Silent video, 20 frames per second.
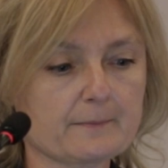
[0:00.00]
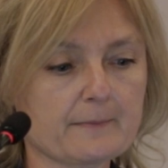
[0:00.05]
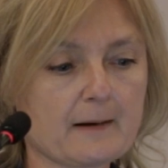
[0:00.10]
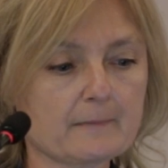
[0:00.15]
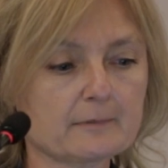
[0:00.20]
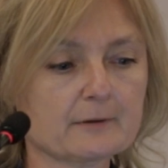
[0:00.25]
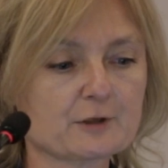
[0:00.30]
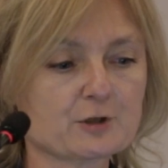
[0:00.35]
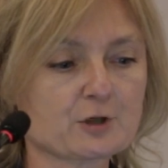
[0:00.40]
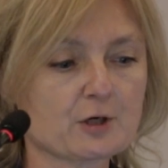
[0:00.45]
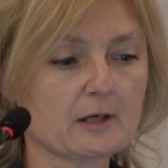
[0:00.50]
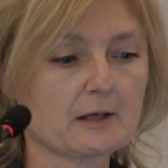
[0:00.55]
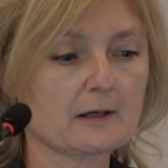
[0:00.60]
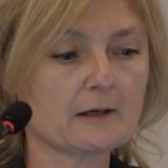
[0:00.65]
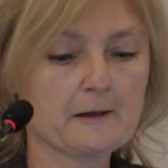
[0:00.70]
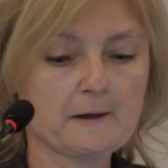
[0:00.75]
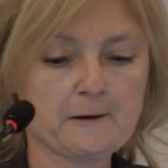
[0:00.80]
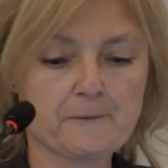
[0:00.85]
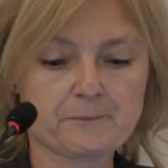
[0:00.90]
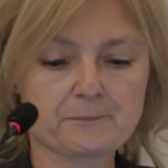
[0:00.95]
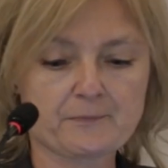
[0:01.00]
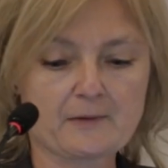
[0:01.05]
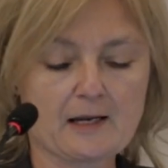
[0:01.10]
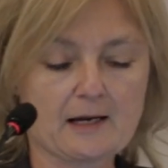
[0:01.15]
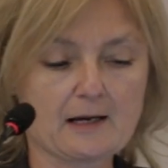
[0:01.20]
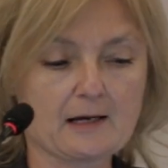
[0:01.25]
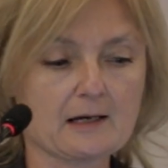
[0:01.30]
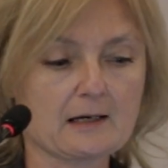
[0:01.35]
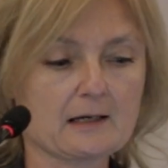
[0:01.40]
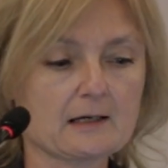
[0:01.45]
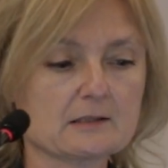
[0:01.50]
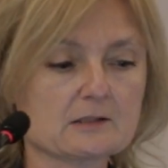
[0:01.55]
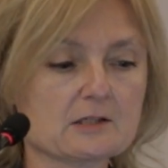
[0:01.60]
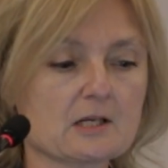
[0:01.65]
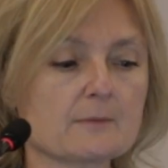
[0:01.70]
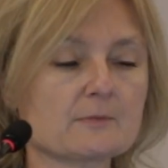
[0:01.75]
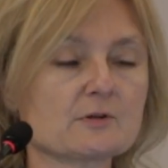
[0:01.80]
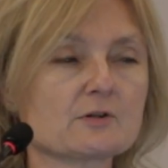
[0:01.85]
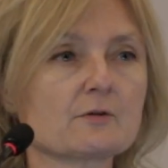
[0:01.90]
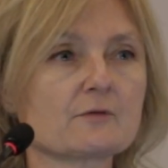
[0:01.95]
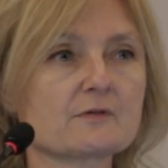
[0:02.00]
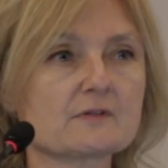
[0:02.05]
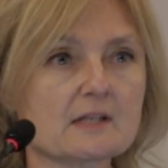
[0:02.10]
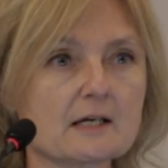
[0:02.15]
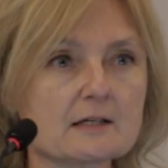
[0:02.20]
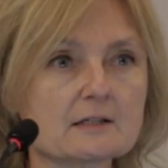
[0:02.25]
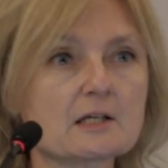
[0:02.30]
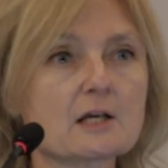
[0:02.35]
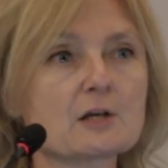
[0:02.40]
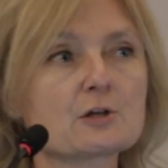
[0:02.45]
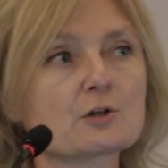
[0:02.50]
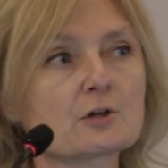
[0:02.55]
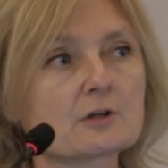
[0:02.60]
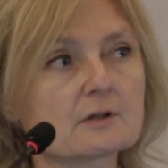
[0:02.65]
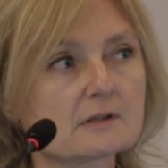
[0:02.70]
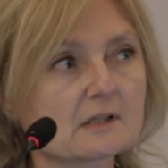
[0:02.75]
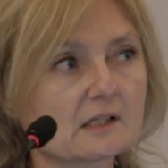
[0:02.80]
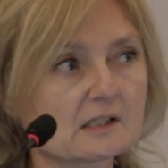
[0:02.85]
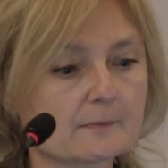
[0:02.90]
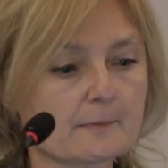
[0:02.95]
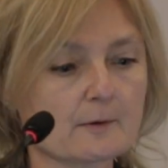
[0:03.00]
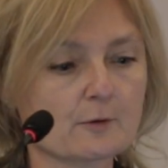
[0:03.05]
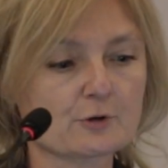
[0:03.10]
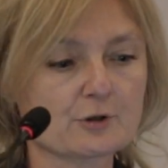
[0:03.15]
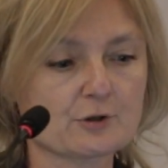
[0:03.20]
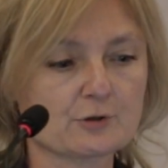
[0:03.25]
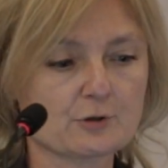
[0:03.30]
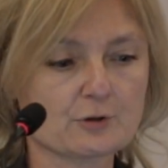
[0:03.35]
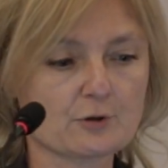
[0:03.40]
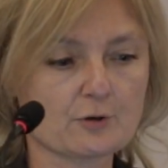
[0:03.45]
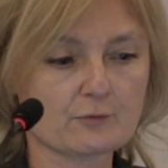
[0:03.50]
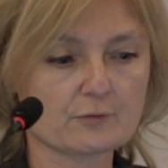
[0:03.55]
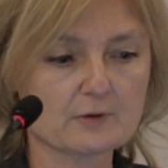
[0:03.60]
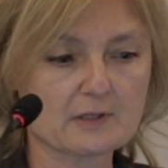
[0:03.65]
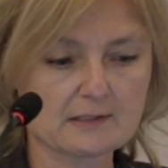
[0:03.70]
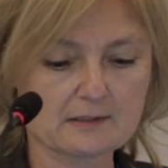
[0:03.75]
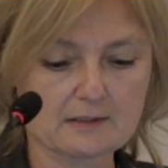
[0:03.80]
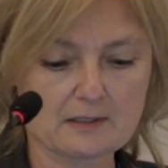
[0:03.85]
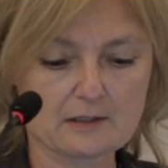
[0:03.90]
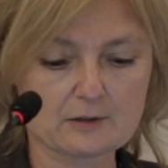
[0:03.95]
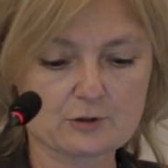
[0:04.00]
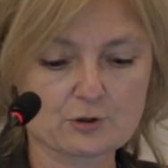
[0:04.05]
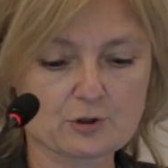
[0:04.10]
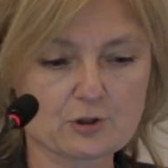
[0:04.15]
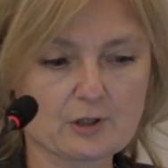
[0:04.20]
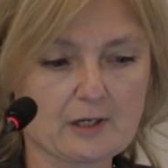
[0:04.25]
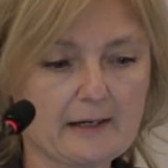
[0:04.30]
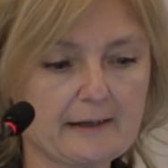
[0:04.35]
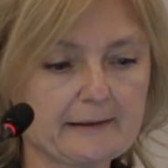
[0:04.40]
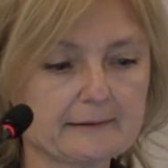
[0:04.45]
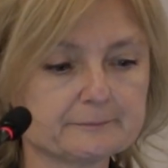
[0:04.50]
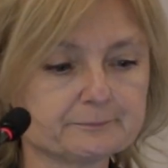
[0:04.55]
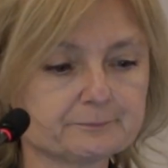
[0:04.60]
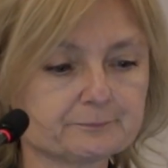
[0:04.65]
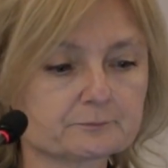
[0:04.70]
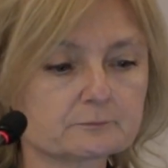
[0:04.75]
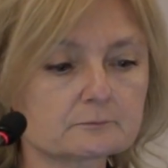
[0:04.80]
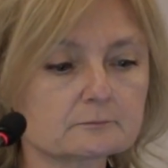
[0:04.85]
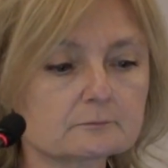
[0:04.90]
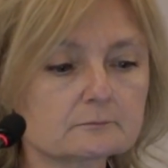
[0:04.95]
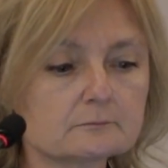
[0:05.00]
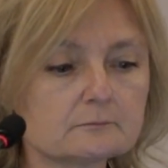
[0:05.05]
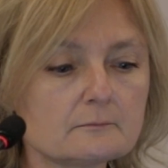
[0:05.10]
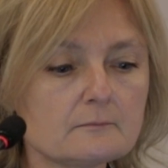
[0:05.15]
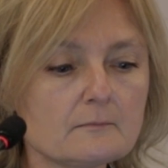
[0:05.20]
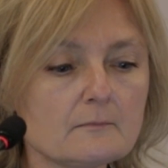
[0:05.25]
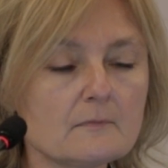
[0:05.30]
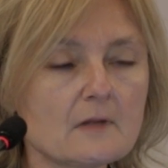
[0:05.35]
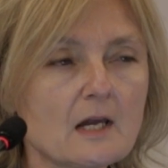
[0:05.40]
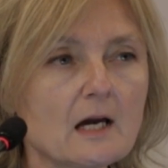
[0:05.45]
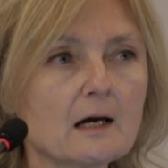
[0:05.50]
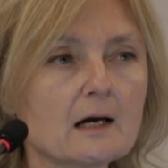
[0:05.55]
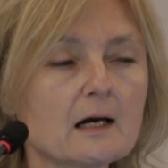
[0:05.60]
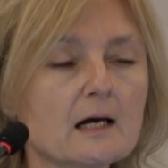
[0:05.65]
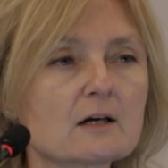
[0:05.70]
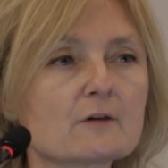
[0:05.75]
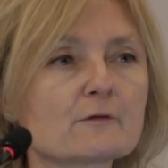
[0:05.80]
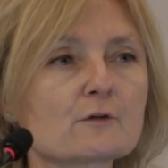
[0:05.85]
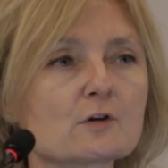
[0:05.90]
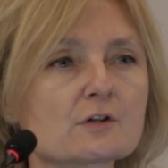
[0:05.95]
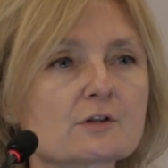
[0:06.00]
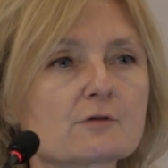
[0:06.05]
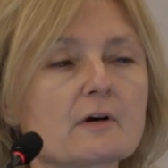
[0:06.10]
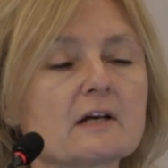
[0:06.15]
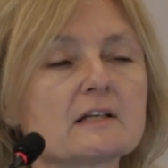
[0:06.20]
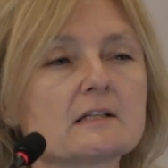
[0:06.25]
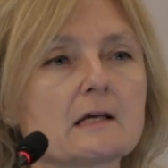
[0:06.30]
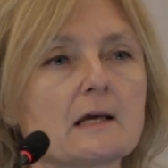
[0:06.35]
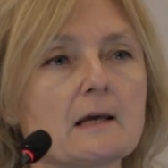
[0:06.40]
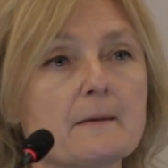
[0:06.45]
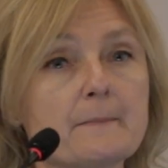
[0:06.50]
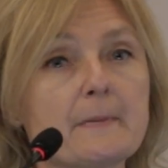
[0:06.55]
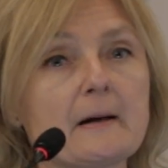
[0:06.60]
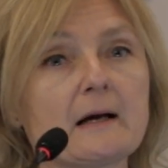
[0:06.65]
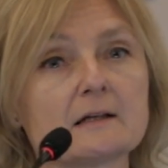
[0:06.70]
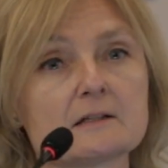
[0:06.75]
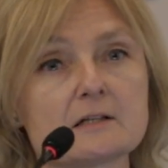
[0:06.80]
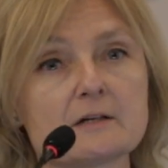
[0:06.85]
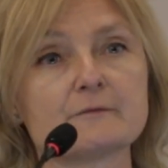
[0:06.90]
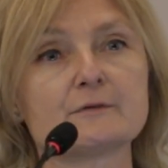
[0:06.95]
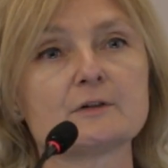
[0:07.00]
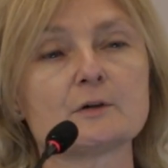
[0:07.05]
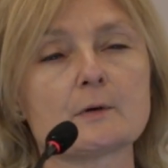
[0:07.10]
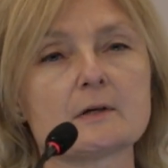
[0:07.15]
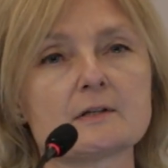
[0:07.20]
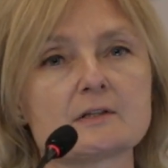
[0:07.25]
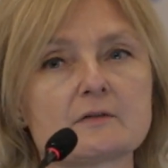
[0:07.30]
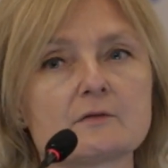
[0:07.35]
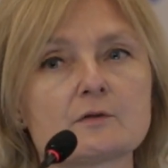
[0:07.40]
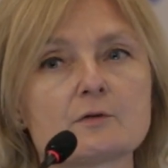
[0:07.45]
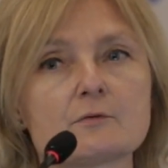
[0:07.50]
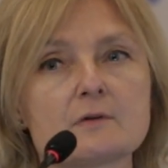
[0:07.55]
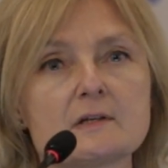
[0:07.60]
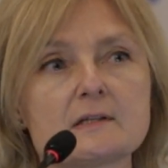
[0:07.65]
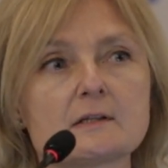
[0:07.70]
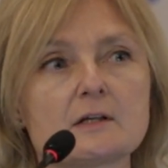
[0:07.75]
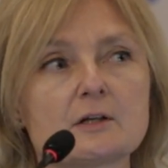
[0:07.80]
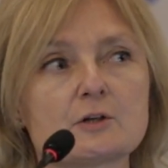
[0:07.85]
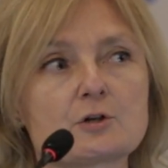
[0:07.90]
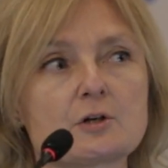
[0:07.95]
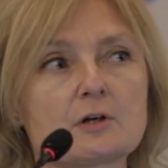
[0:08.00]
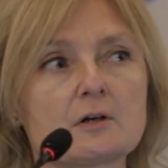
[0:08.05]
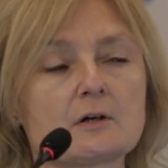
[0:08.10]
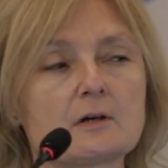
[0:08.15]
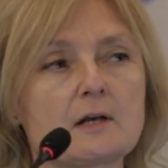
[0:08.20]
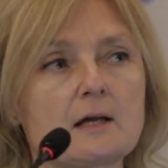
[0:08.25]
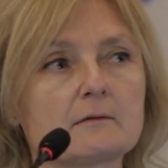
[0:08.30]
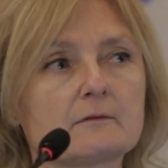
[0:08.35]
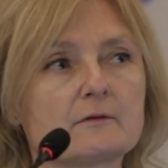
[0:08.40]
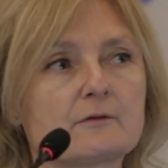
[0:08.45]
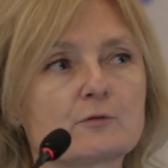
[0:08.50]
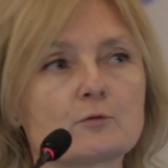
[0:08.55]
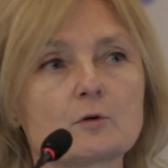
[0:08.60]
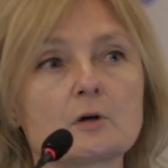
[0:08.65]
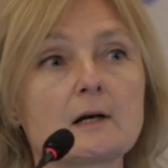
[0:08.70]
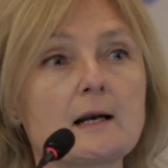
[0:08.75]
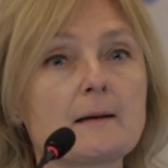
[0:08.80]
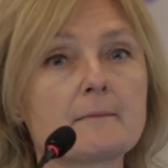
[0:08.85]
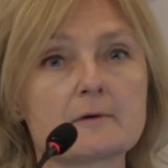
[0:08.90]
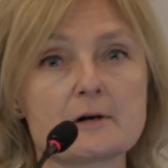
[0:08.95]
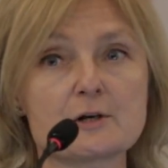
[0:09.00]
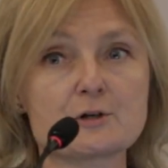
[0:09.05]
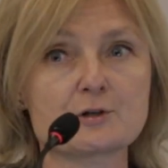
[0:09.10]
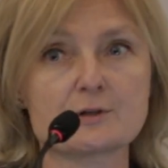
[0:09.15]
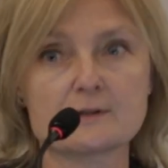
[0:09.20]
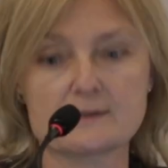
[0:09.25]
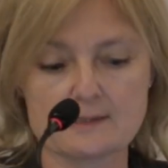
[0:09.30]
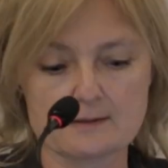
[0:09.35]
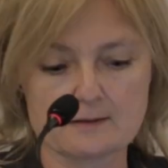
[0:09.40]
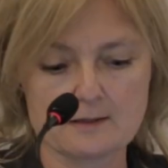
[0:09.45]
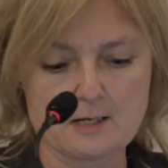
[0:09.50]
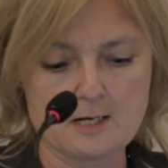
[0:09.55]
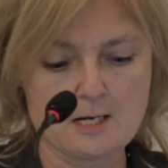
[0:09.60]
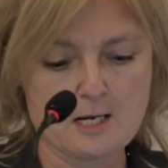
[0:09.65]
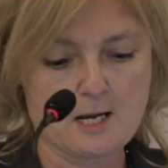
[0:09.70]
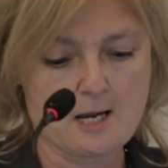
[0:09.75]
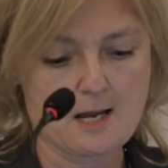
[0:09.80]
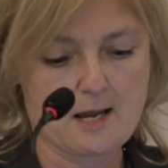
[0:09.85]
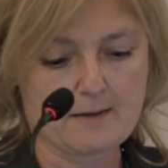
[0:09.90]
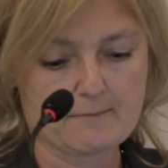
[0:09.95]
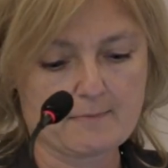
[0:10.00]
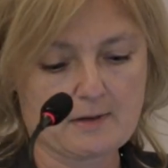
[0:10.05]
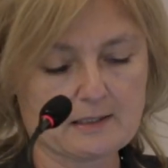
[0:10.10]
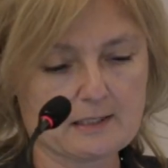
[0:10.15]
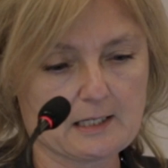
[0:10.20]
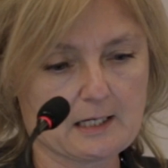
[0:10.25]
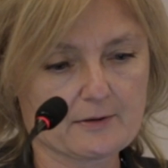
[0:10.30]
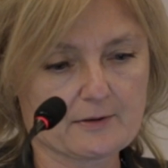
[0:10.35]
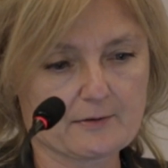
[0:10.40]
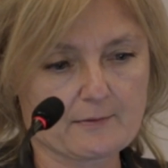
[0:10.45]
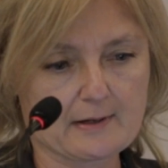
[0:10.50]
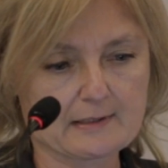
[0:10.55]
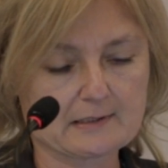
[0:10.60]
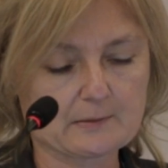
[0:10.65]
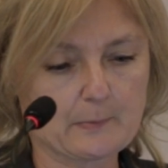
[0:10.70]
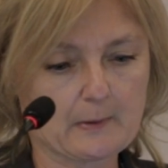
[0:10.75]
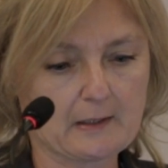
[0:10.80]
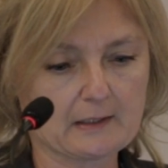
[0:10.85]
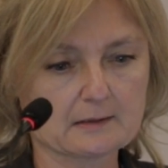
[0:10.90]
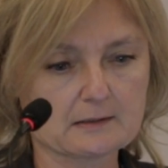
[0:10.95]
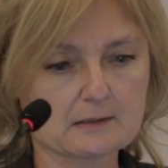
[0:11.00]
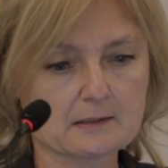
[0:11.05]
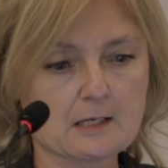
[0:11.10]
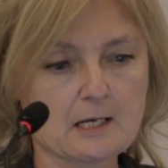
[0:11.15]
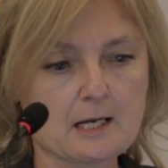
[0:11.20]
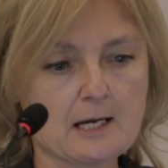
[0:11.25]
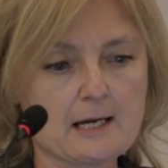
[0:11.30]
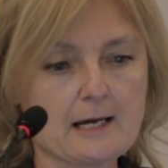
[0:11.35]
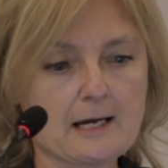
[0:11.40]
publishing in terms of citations, exposure to your research, and of course greater impact influence of the research and through collaborations and many other aspects.